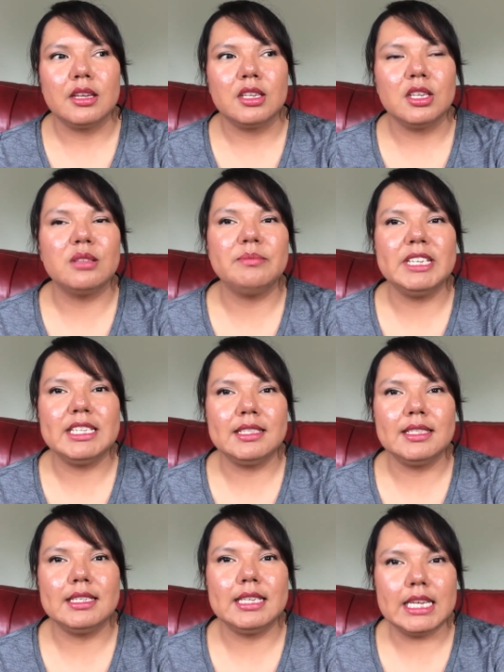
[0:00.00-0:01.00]
you'll be
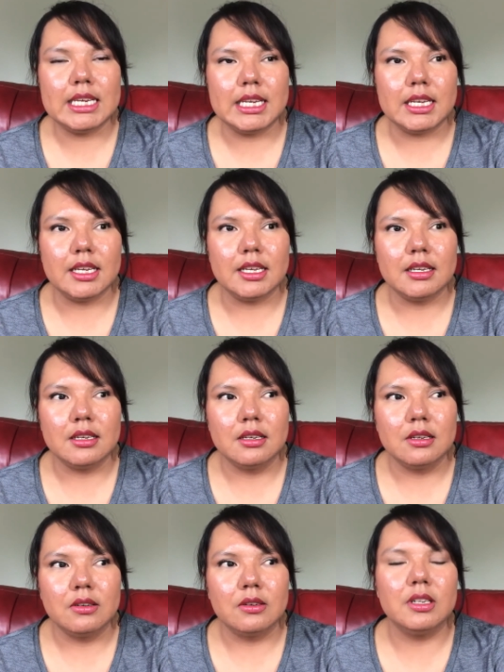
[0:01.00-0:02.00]
skinny
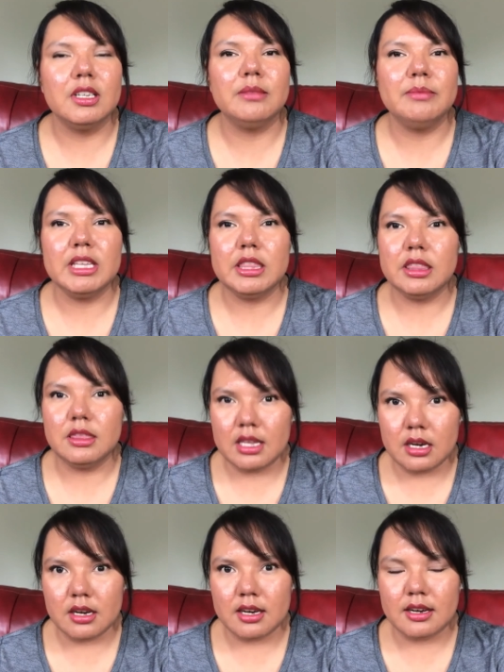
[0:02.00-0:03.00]
or you'll be
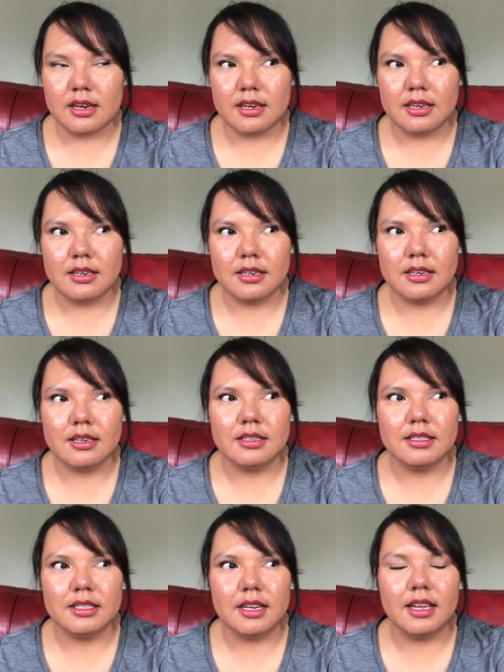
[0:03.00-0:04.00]
thinner.
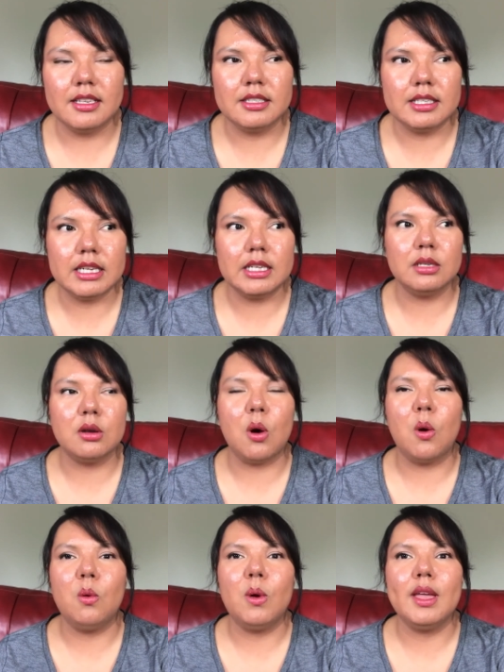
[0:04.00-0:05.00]
She
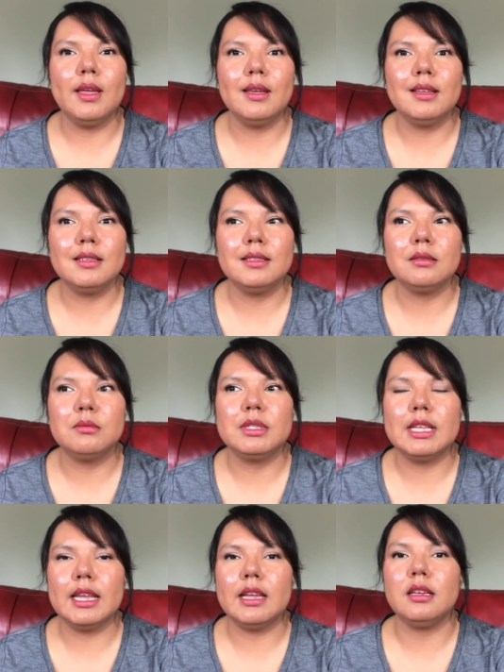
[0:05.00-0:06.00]
always
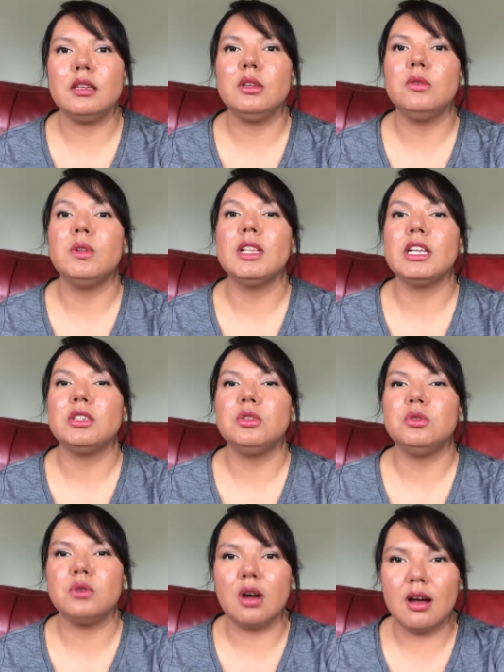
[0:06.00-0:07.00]
saying you will get
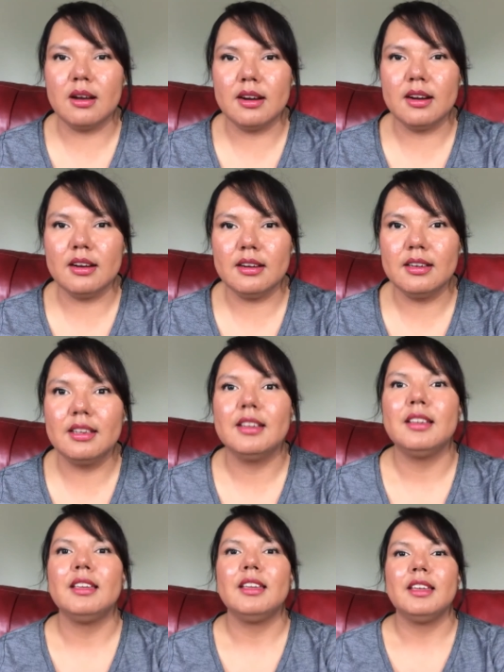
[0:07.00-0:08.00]
stronger,
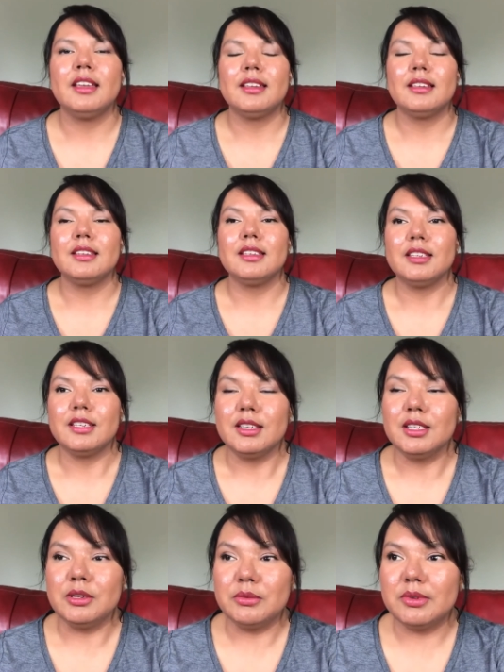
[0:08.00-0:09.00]

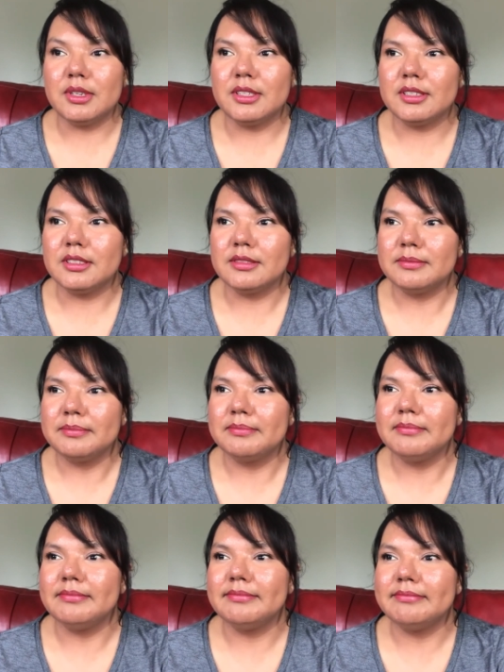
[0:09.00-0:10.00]
you will,
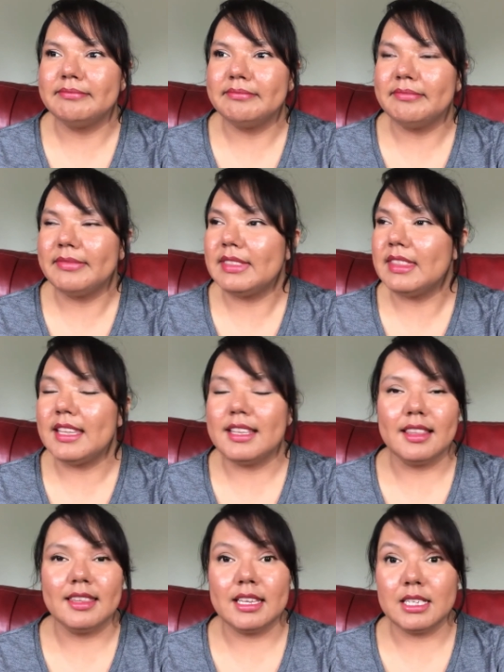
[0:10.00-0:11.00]

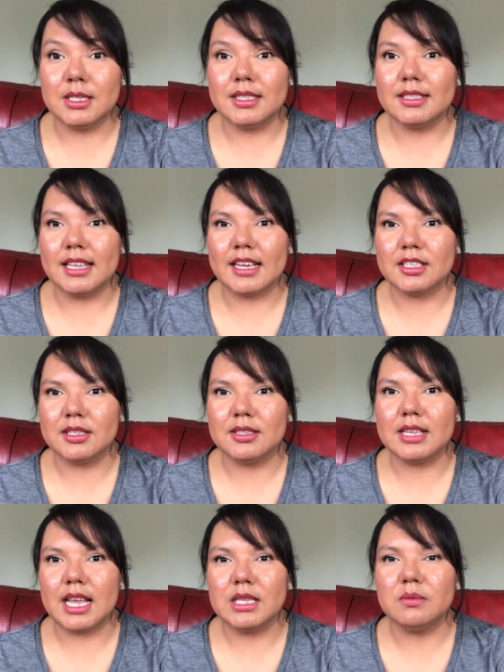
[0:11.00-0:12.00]
this
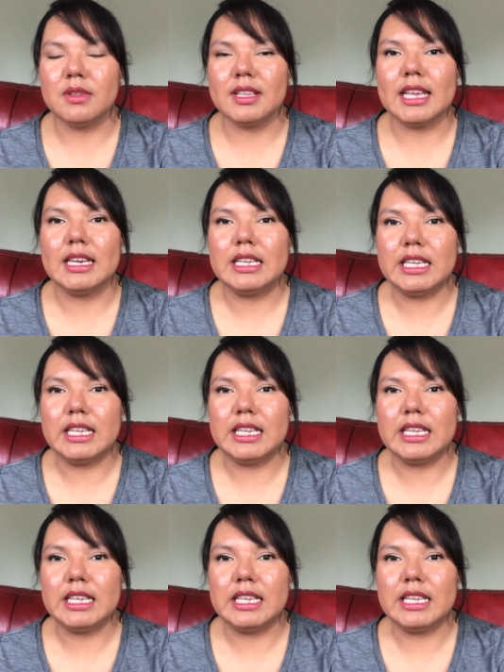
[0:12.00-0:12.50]
exercise will get